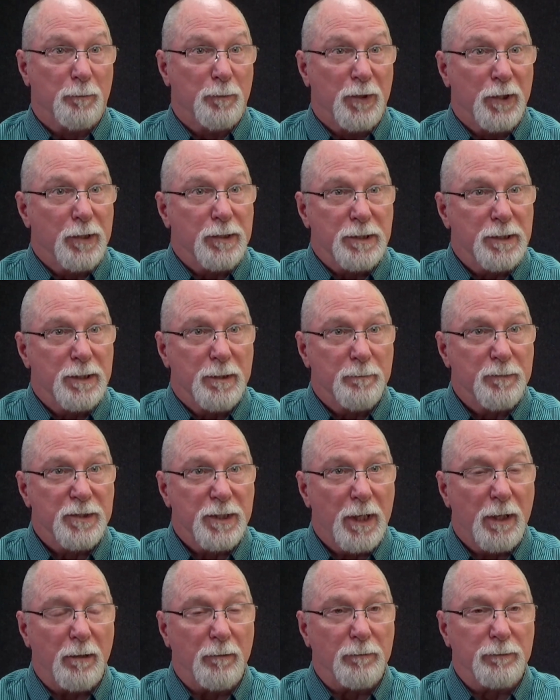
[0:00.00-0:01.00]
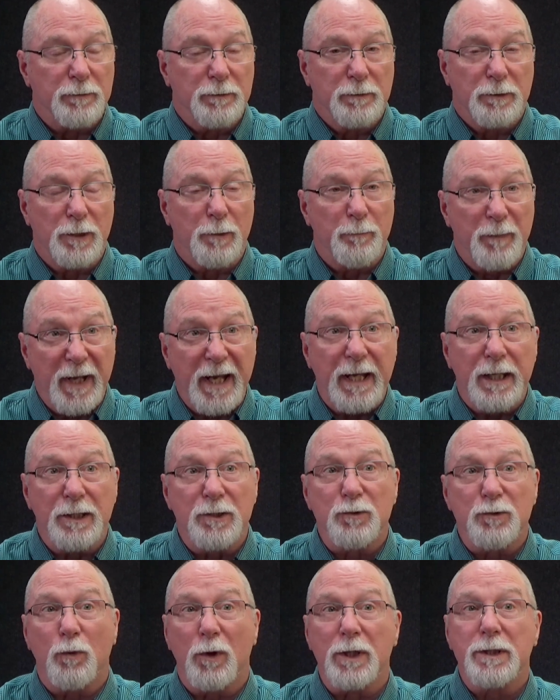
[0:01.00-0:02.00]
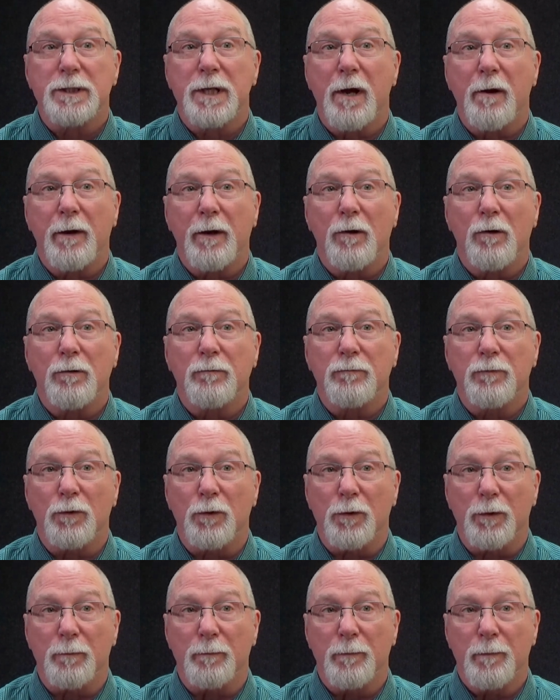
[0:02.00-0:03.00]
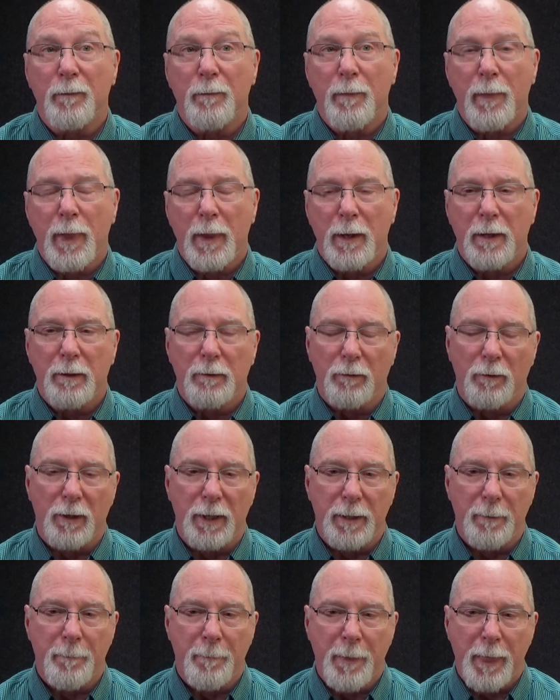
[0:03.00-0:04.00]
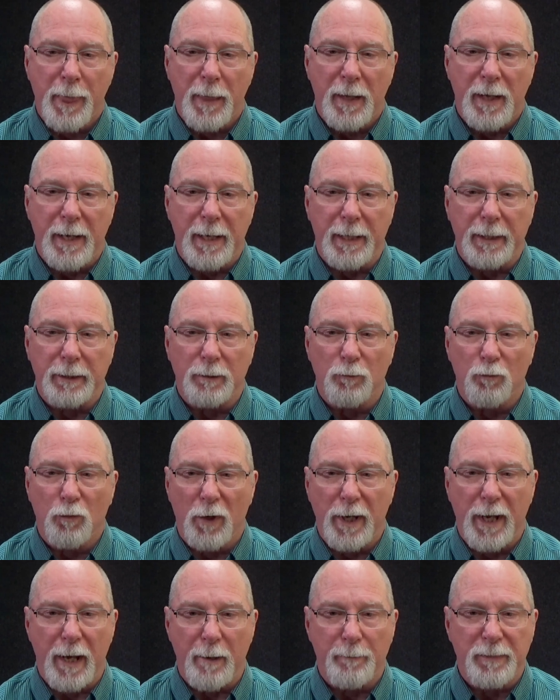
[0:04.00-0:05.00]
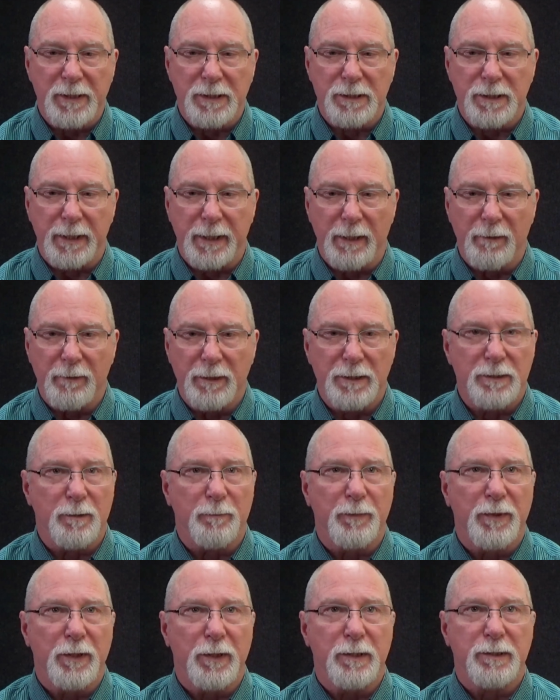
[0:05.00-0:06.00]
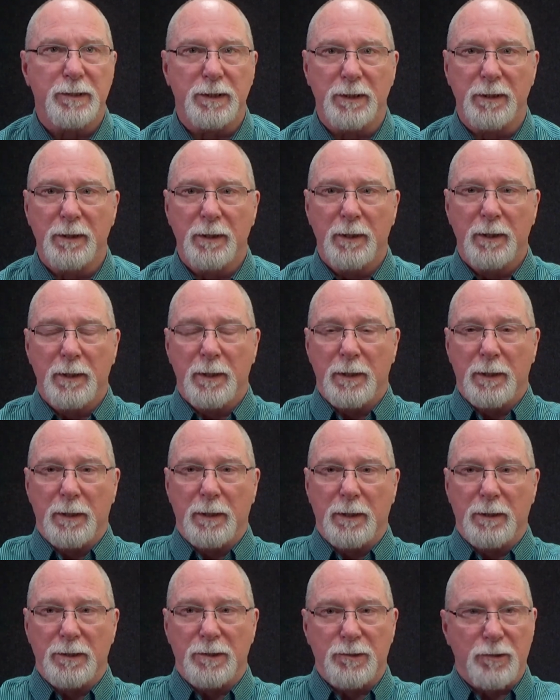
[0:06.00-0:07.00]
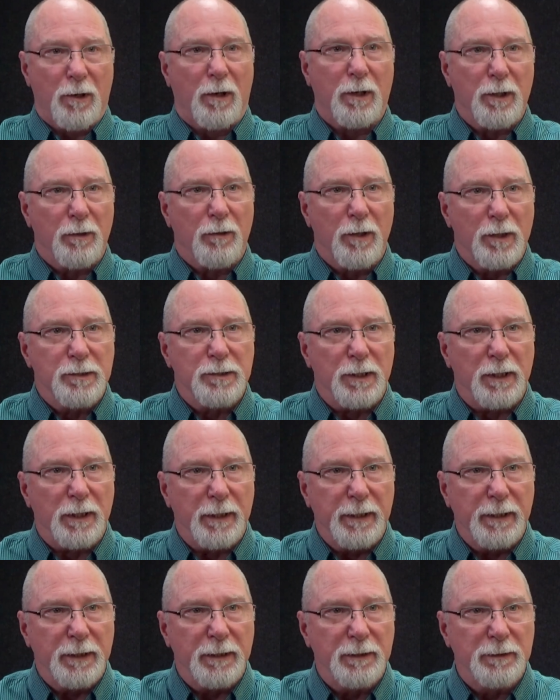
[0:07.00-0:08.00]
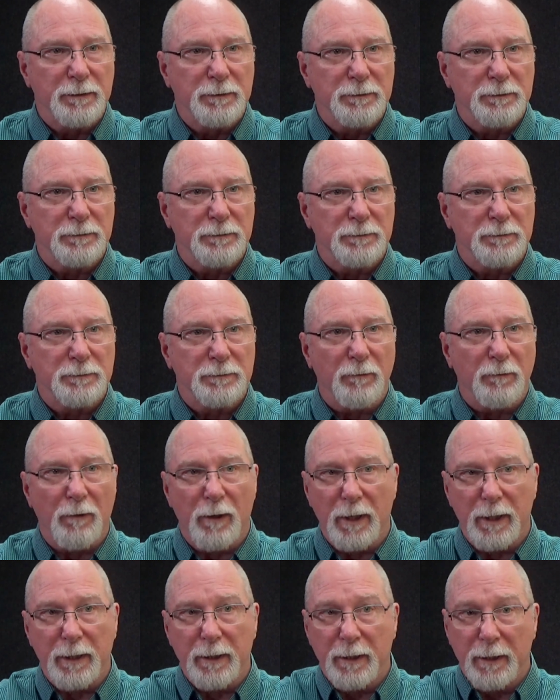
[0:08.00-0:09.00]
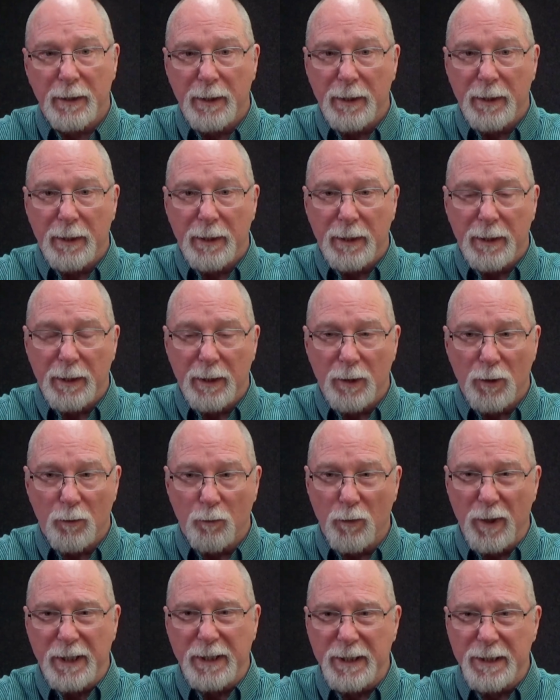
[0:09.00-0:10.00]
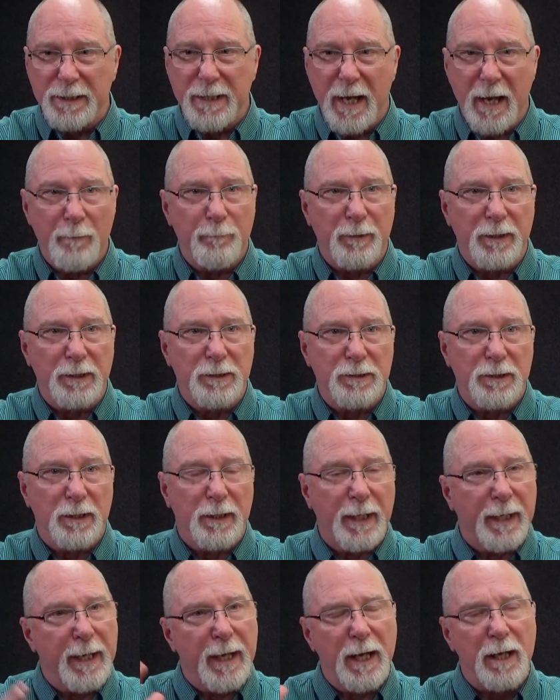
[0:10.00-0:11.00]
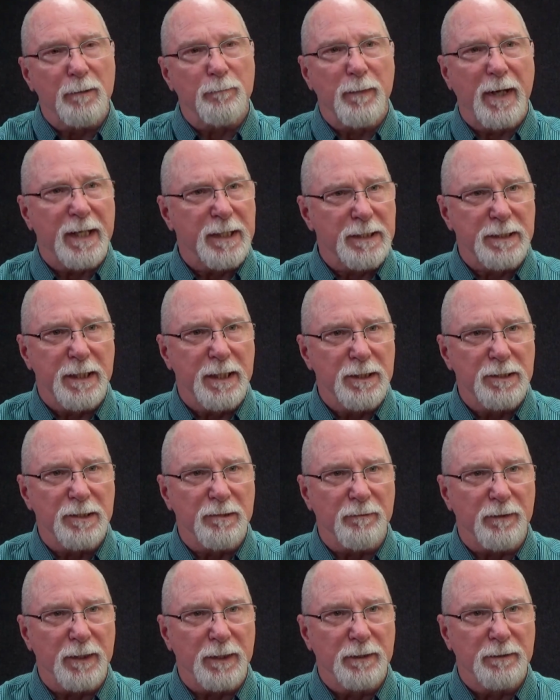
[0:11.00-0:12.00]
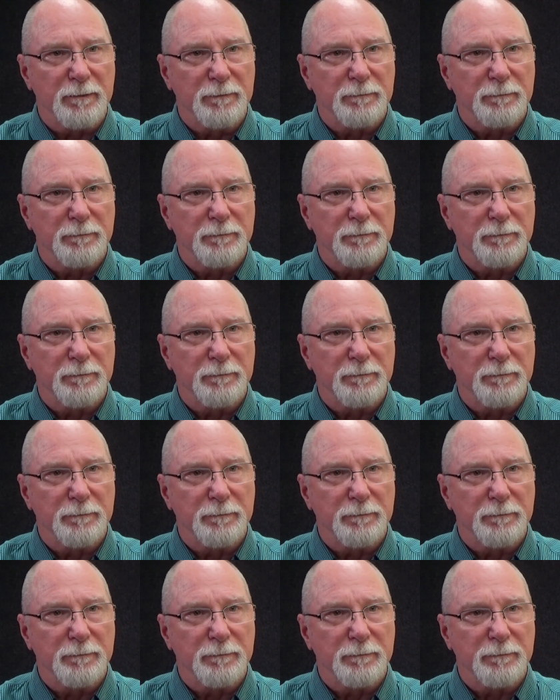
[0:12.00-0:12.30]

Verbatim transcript: the person themselves hmm. depends mm. what's going on for them. Yeah. Right? And what happens there is a person psychologically, right, when this happens, they can't make sense of it.